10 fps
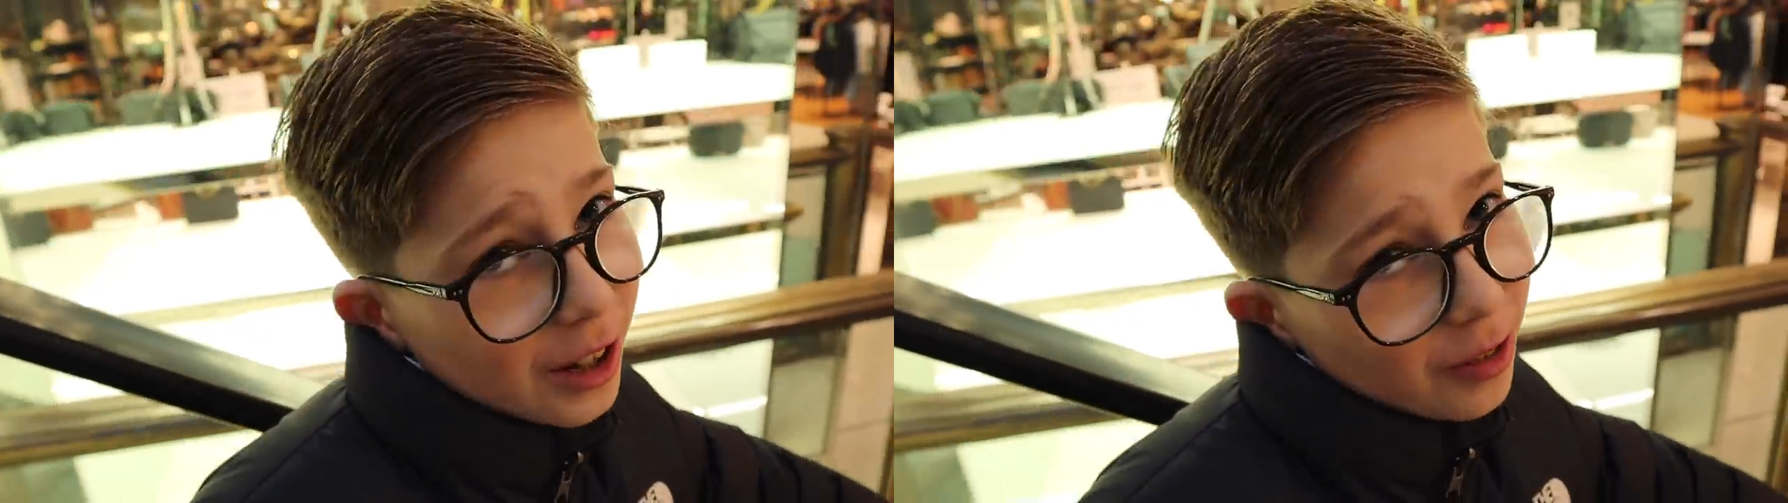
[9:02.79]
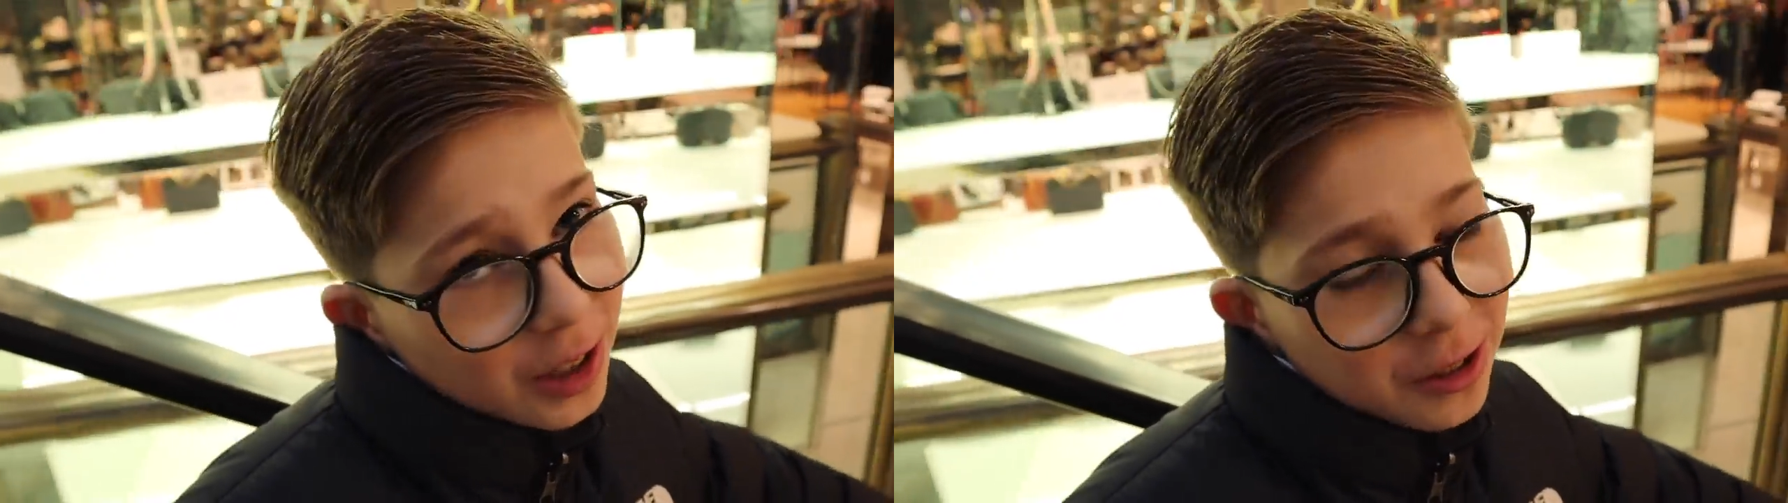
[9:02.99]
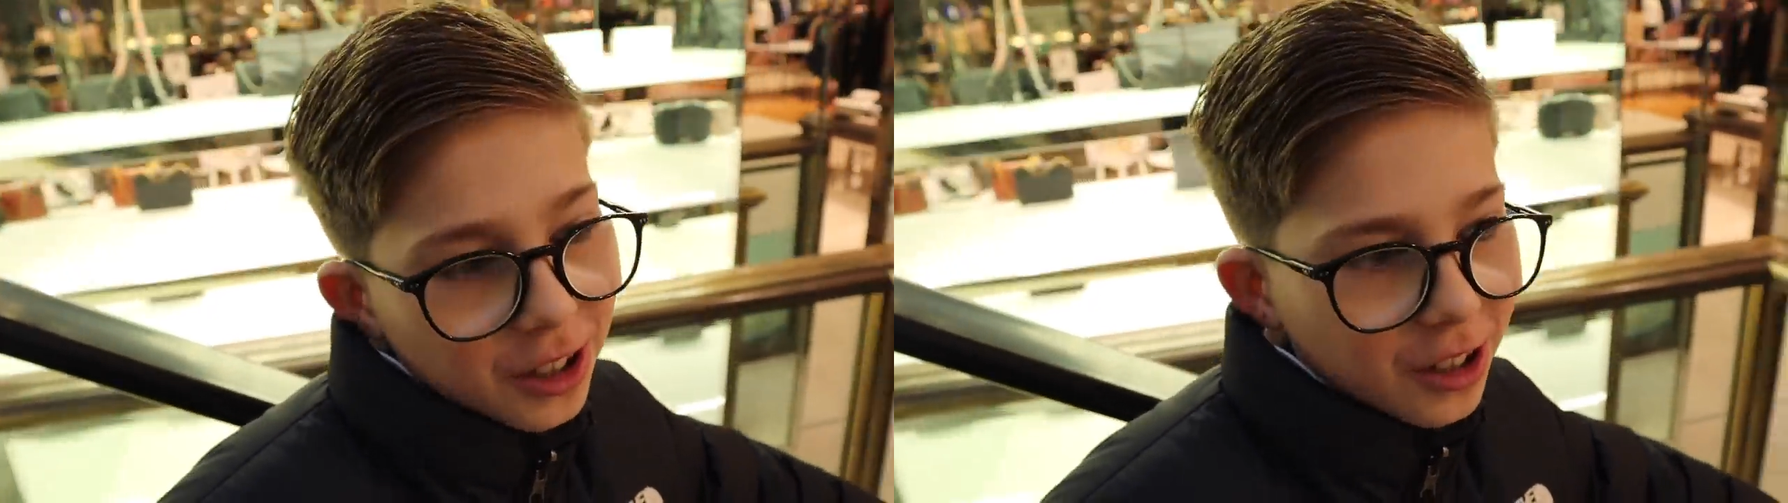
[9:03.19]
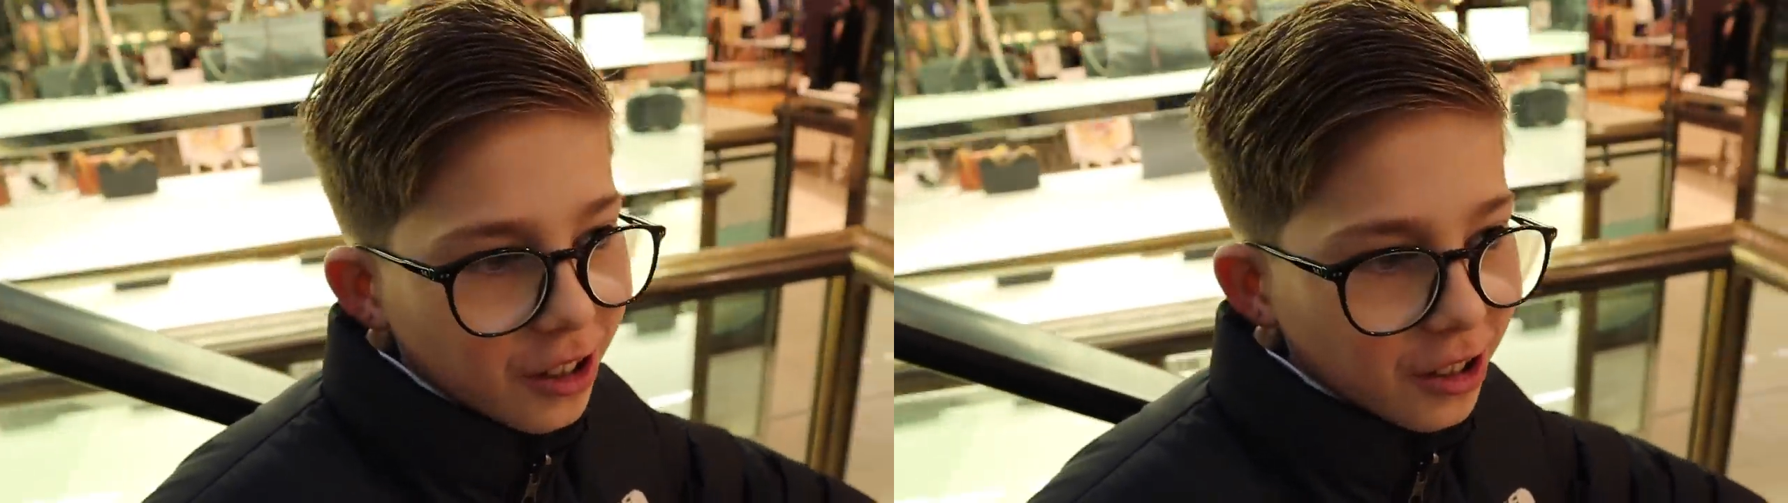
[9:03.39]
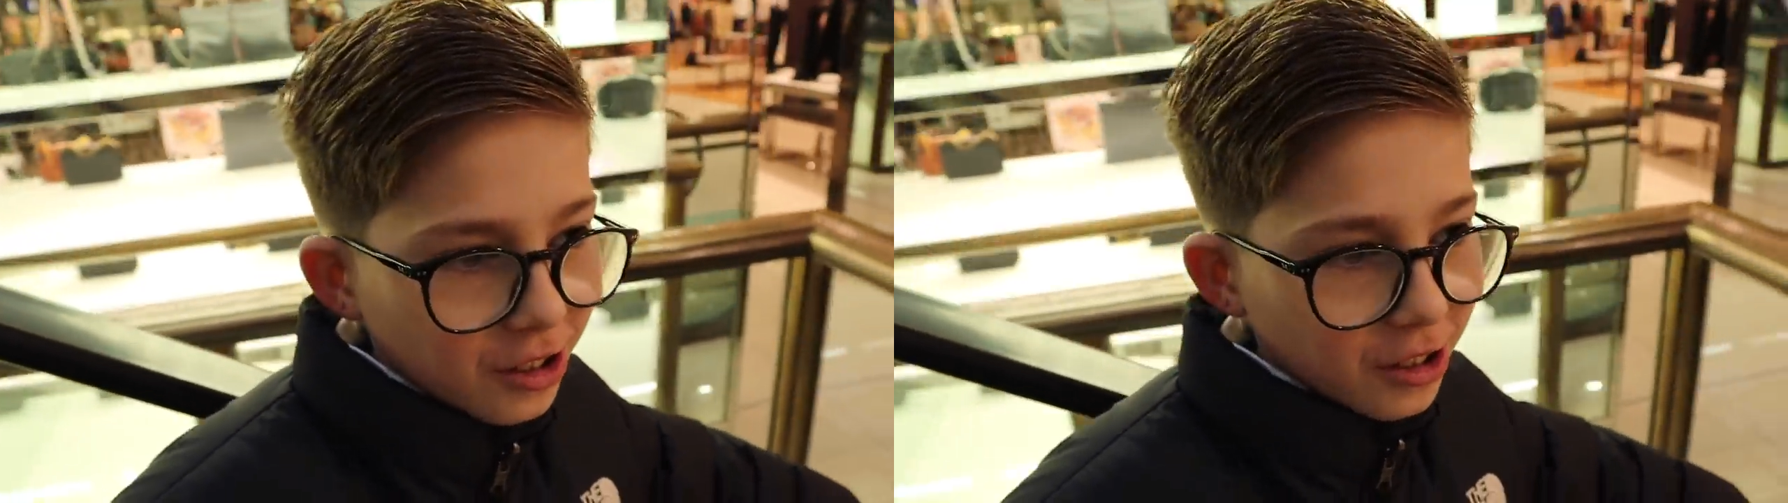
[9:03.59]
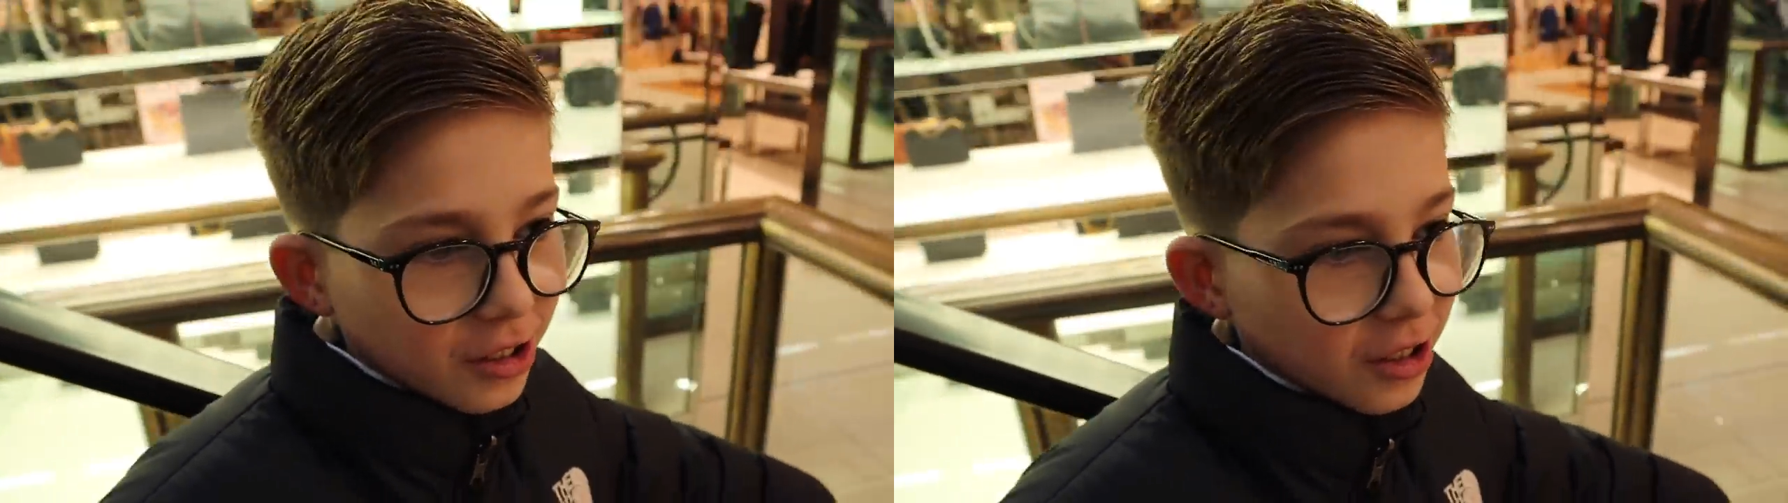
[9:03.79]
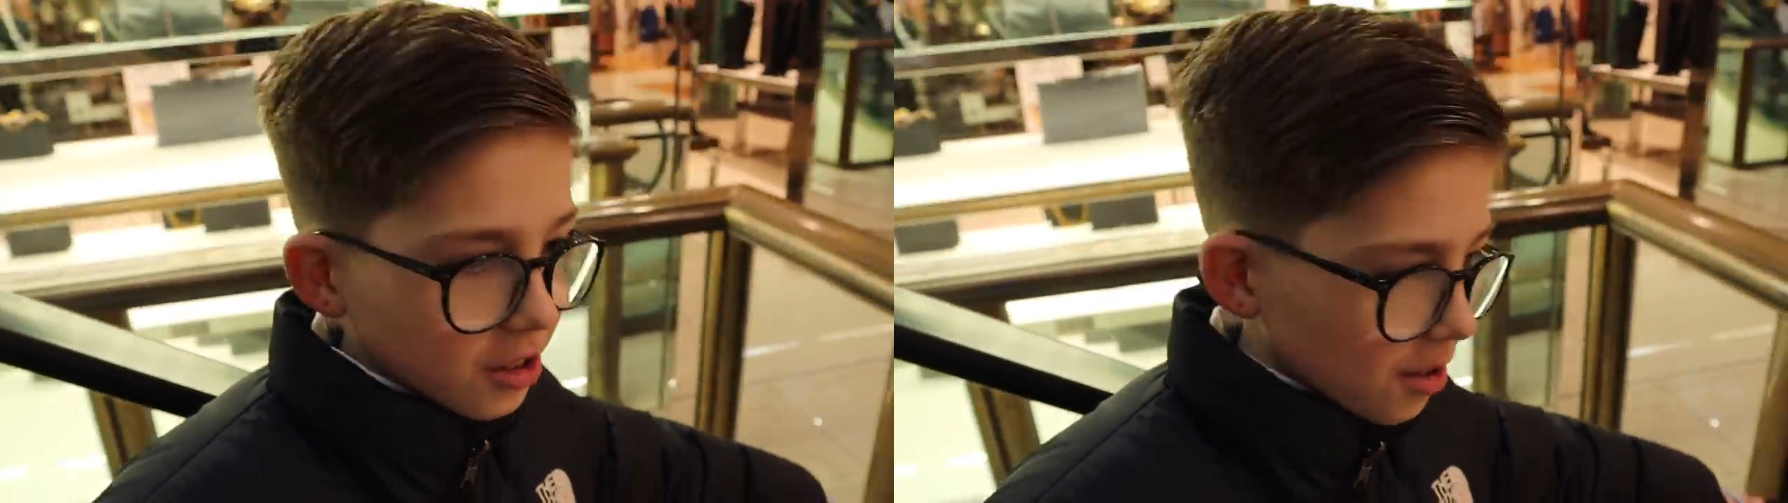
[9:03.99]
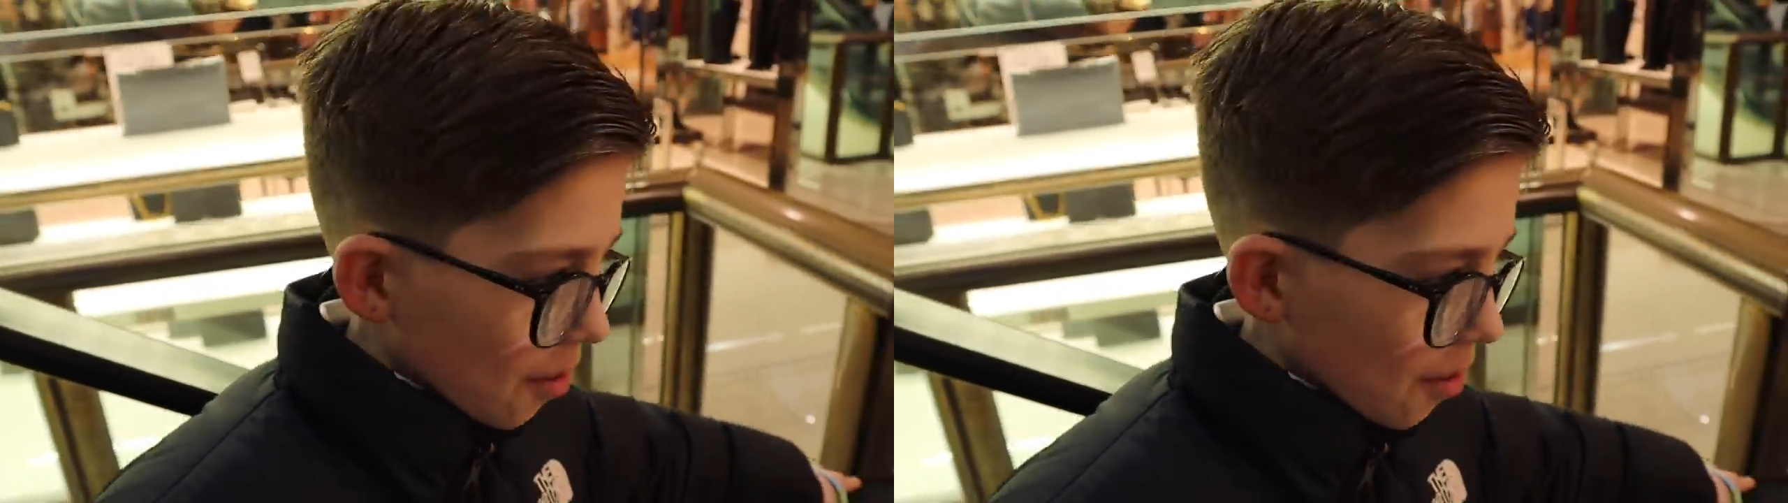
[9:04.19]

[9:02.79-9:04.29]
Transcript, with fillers: I really want Lukaku's. Right, well, let's